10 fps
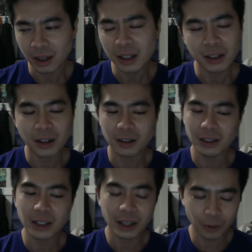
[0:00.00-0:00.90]
I don't know,
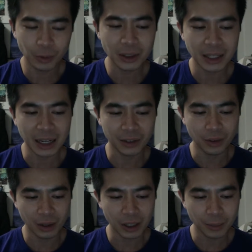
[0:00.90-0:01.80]
you really can
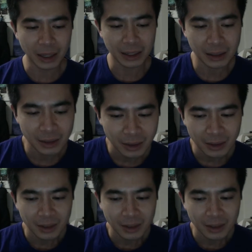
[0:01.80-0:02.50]
if you think about it.